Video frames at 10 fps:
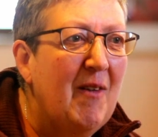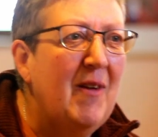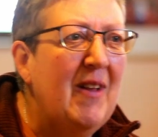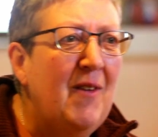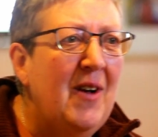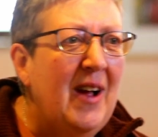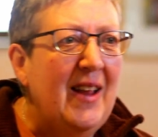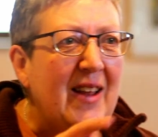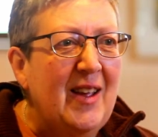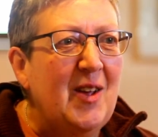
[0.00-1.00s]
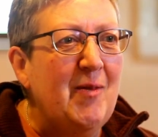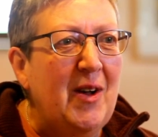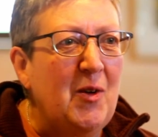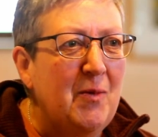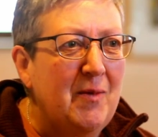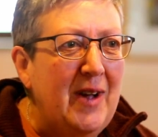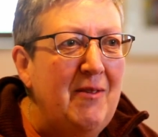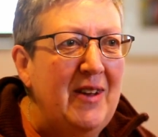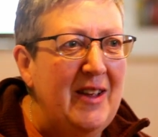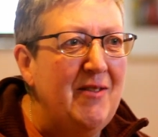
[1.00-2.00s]
Well, what I like about where
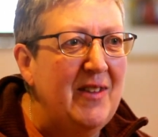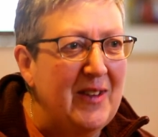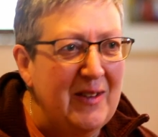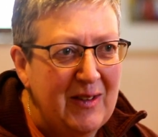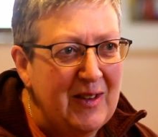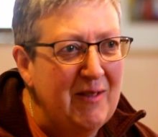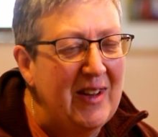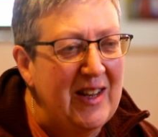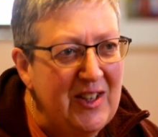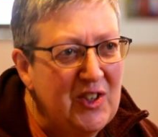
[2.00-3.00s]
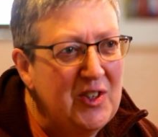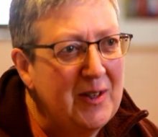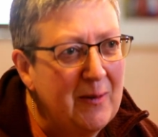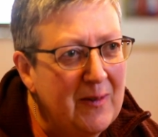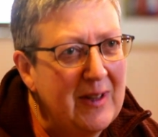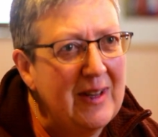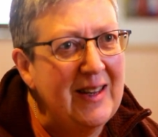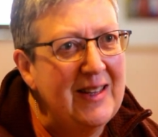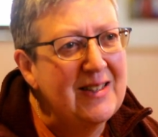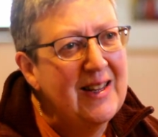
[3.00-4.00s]
we live in the village,
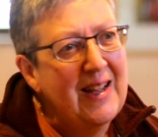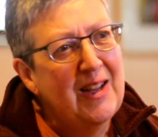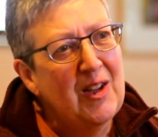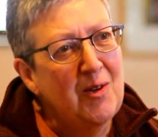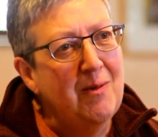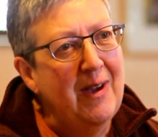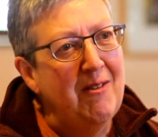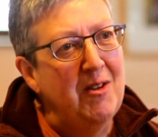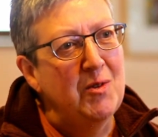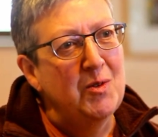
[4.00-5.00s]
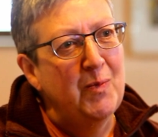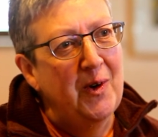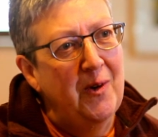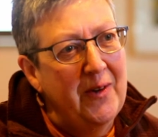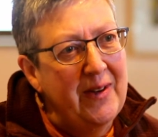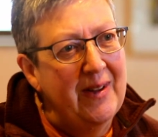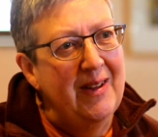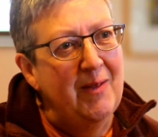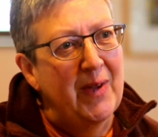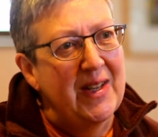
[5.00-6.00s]
it's like where I was born
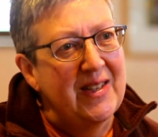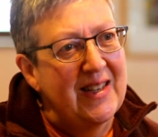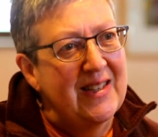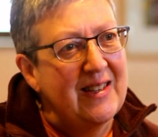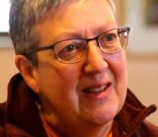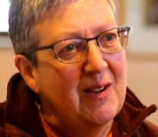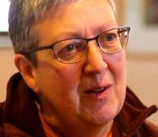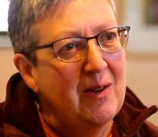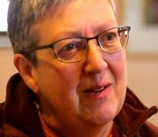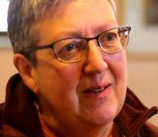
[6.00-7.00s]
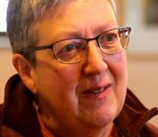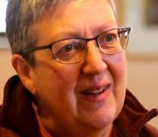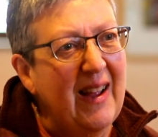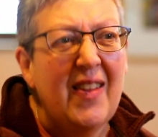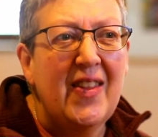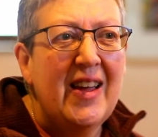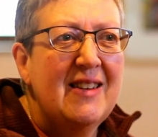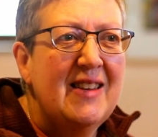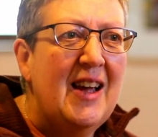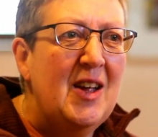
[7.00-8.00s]
in Manchester at
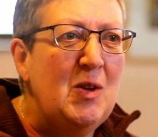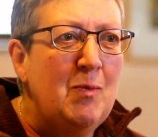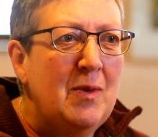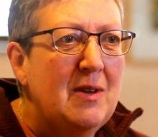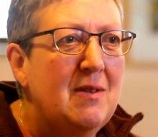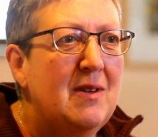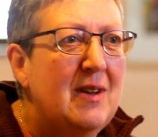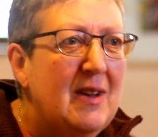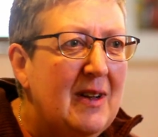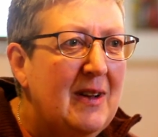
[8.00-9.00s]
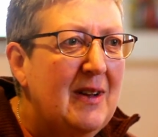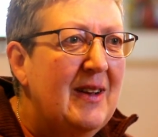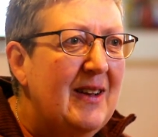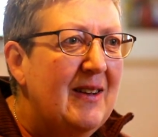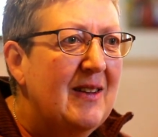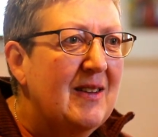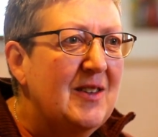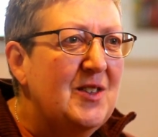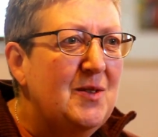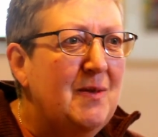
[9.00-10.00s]
that time,
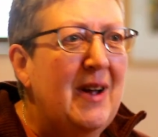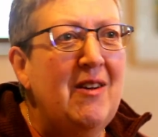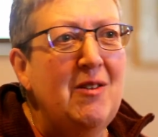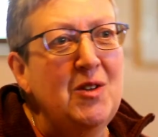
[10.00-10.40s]
because where I